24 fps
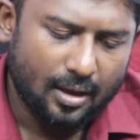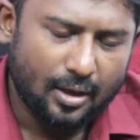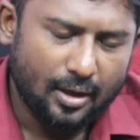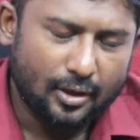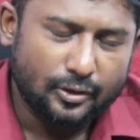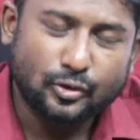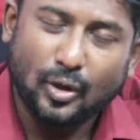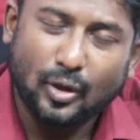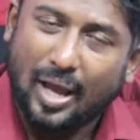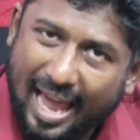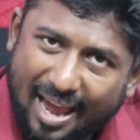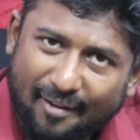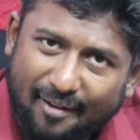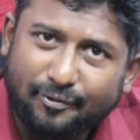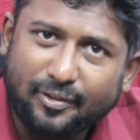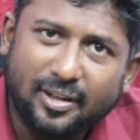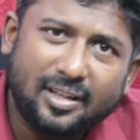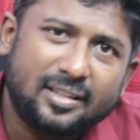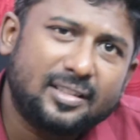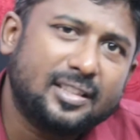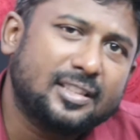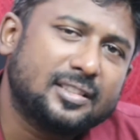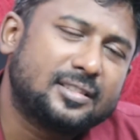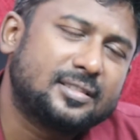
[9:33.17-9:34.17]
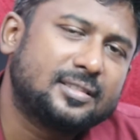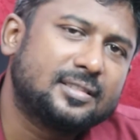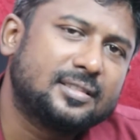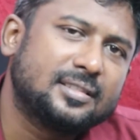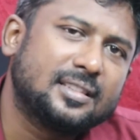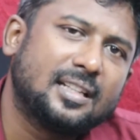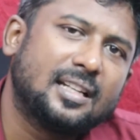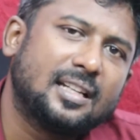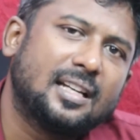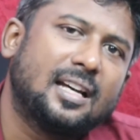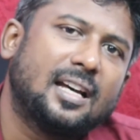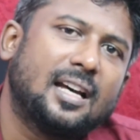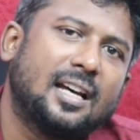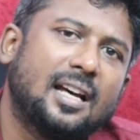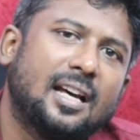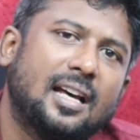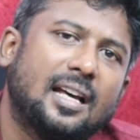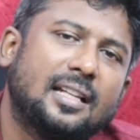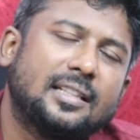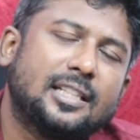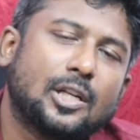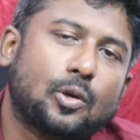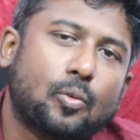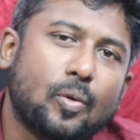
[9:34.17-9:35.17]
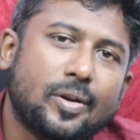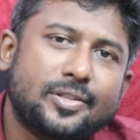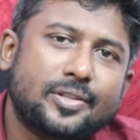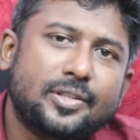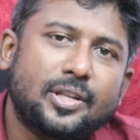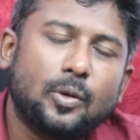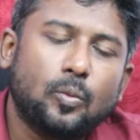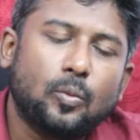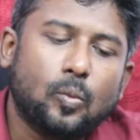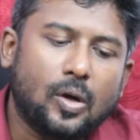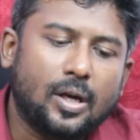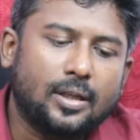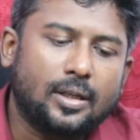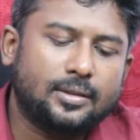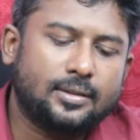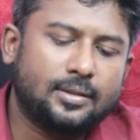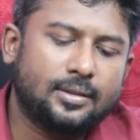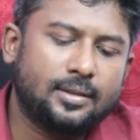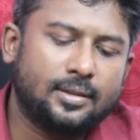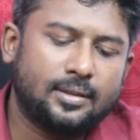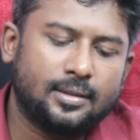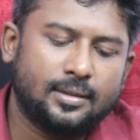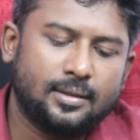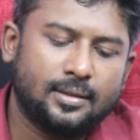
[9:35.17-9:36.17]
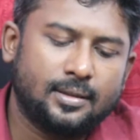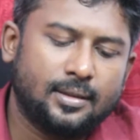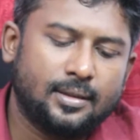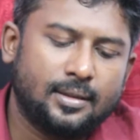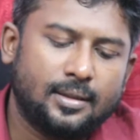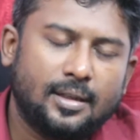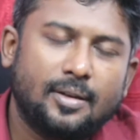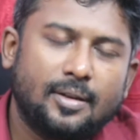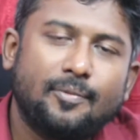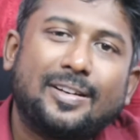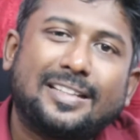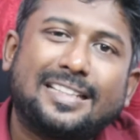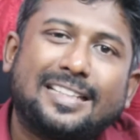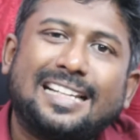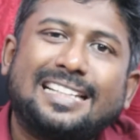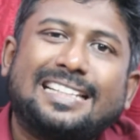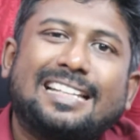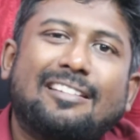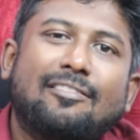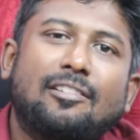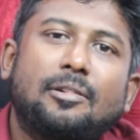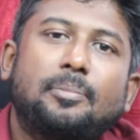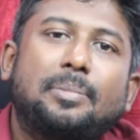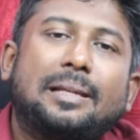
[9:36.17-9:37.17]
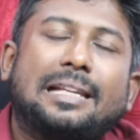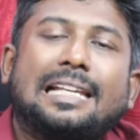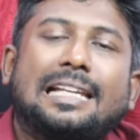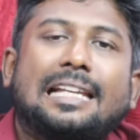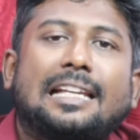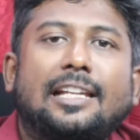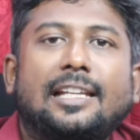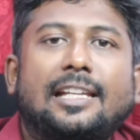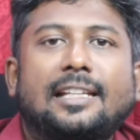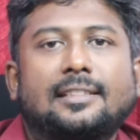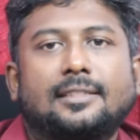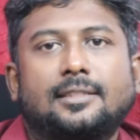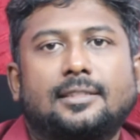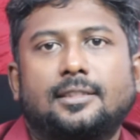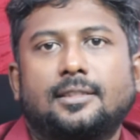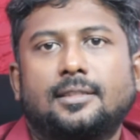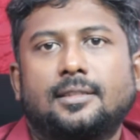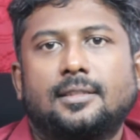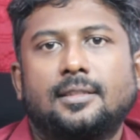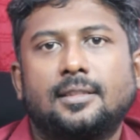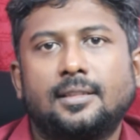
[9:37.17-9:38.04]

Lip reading: So, after this, the question was whether they will be released.